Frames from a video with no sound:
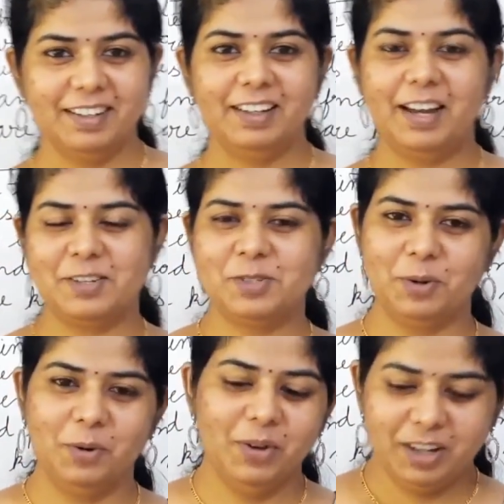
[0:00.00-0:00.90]
Yes,
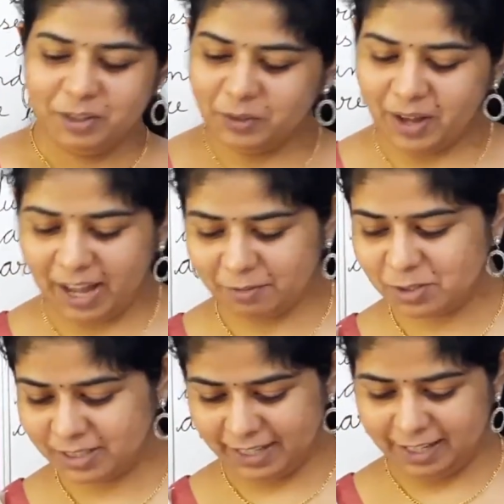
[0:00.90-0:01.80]
so you have
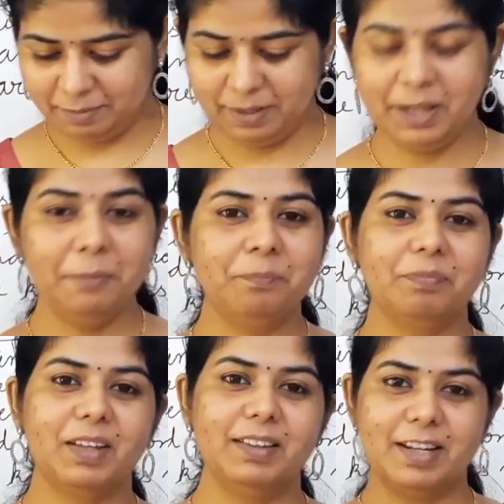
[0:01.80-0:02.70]
to tell
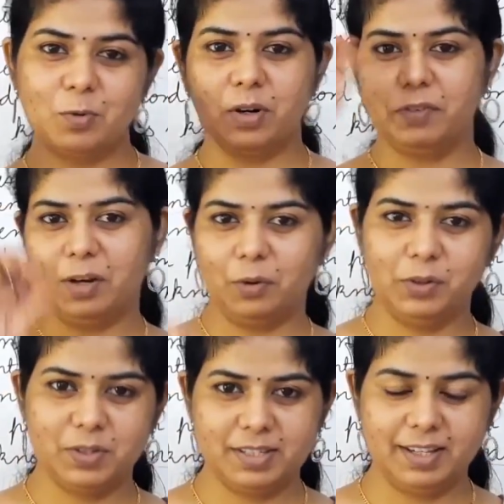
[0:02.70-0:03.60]
me, that's what we are
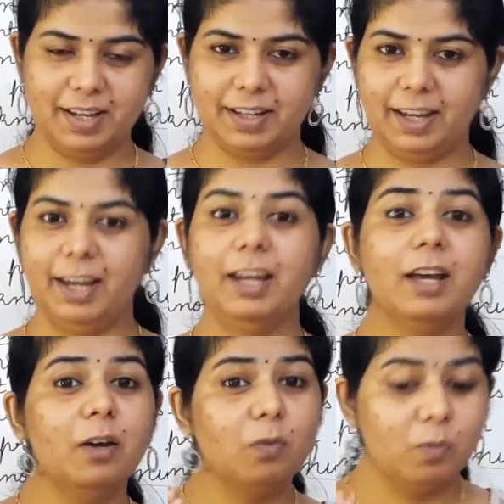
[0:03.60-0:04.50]
going to see
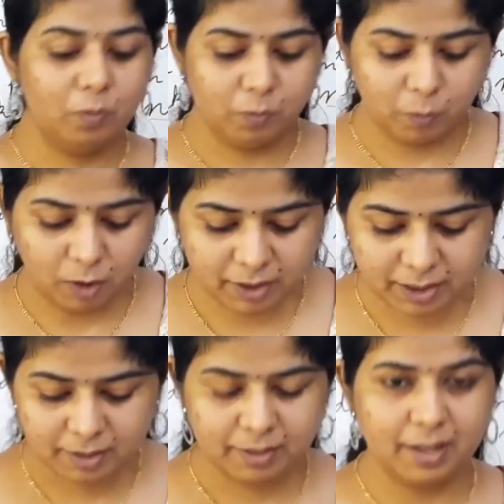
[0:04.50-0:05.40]
again. What
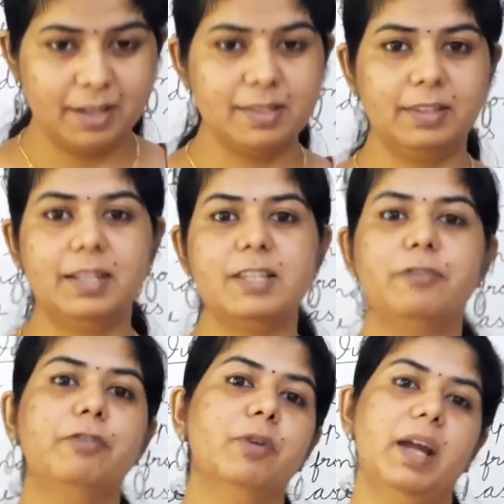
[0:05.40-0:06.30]
does
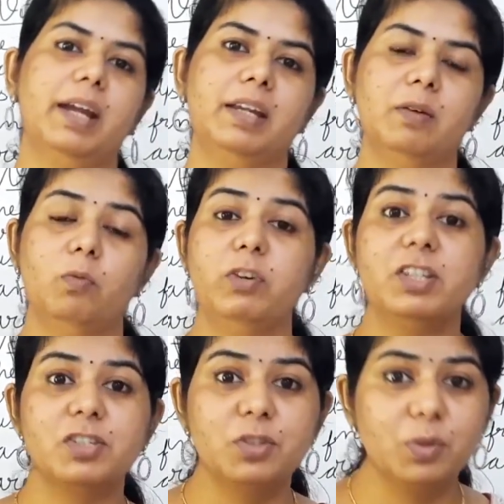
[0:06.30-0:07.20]
this food item,
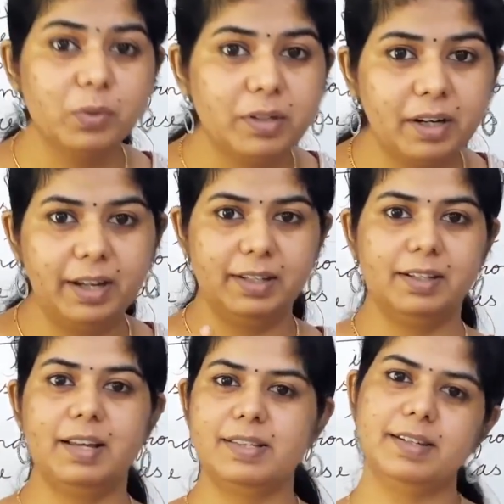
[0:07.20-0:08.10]
which
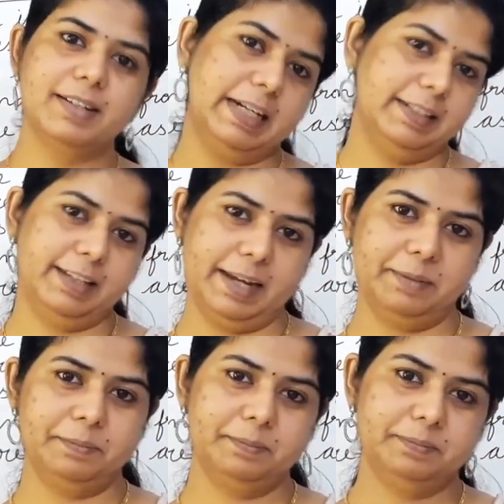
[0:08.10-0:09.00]
nutrient does it
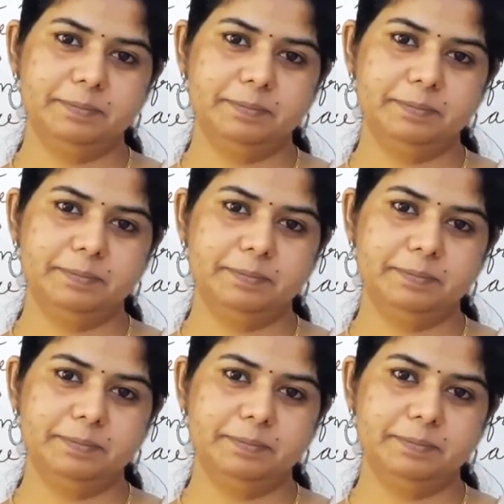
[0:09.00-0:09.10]
contain?